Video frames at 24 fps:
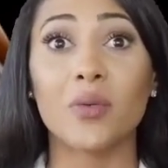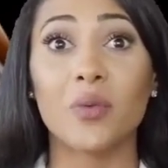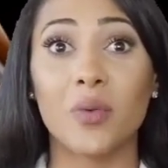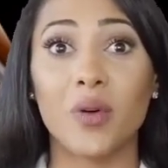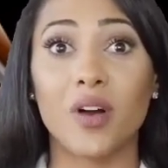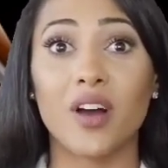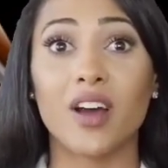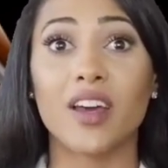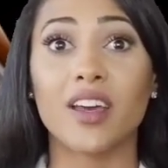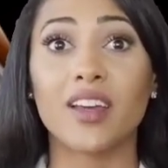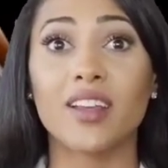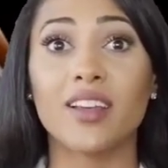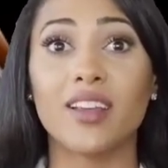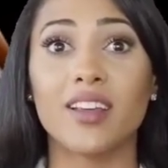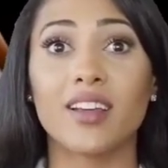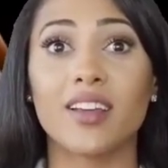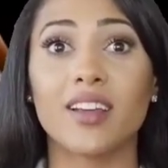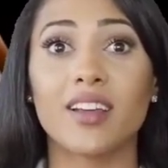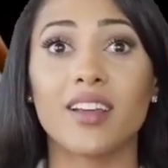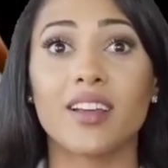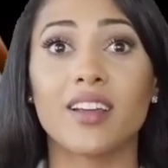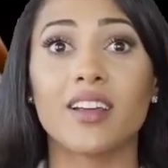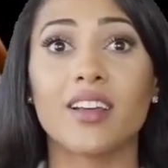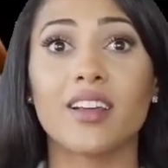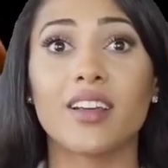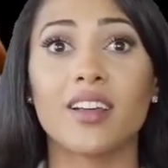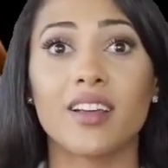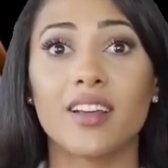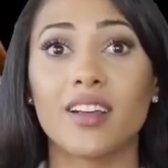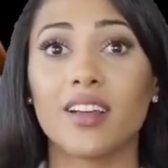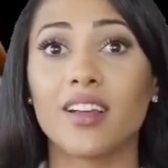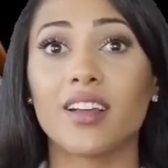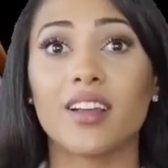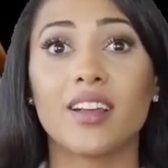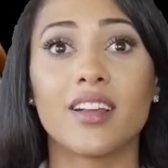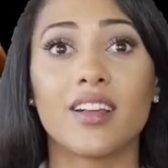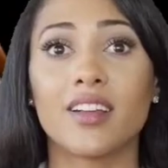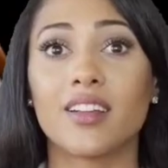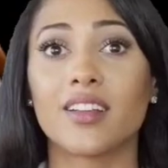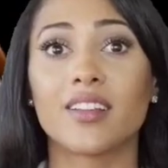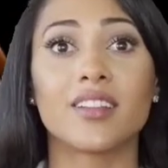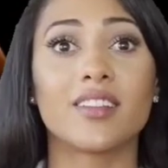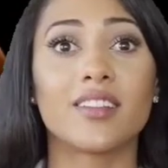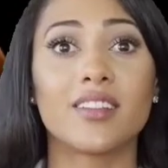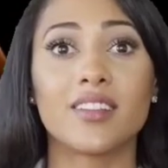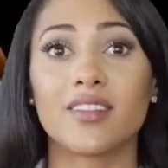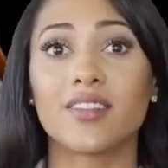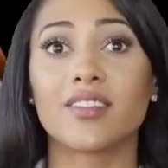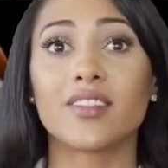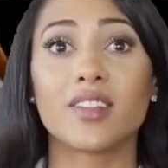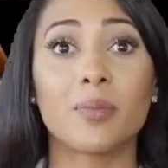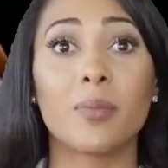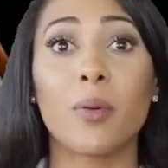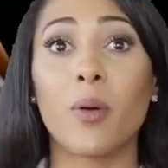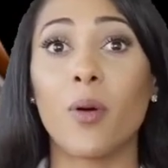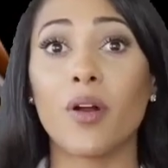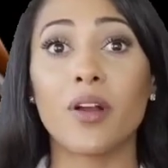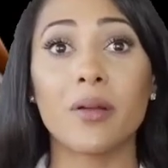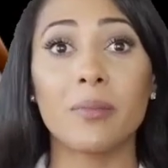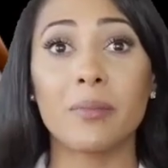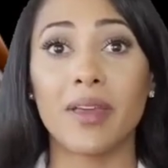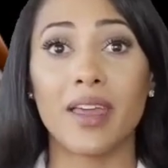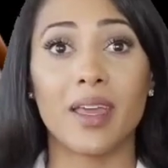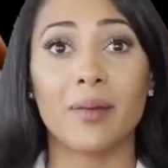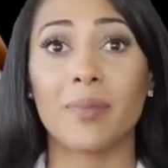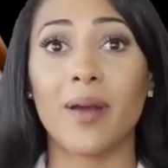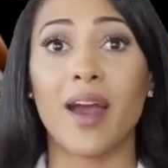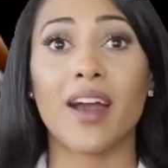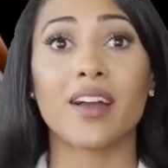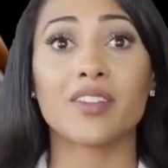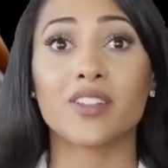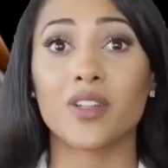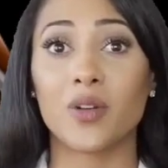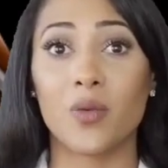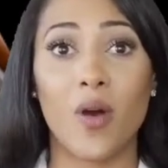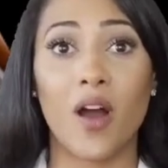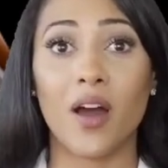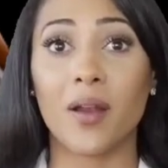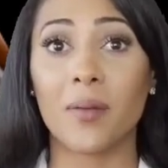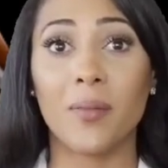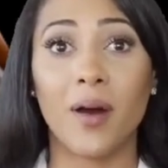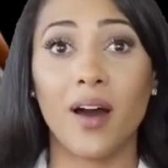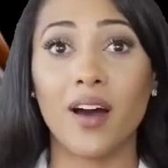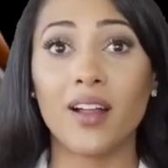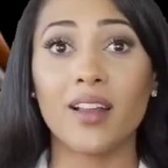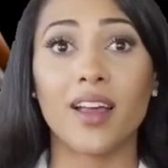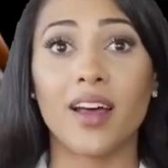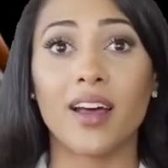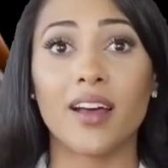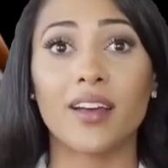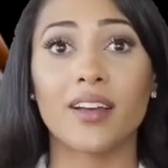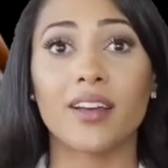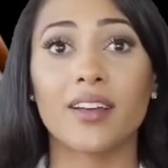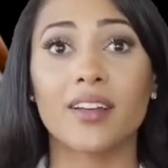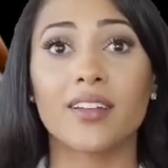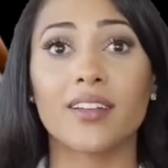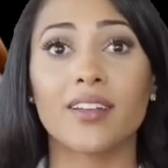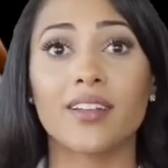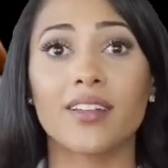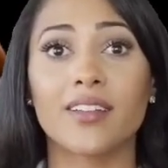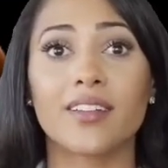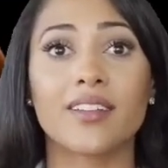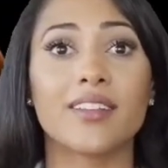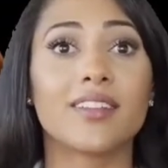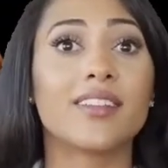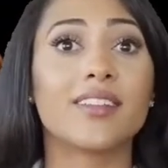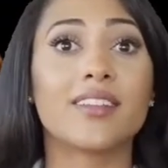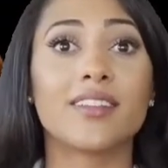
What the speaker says: This remedy is very effective and shows quick result compared to others.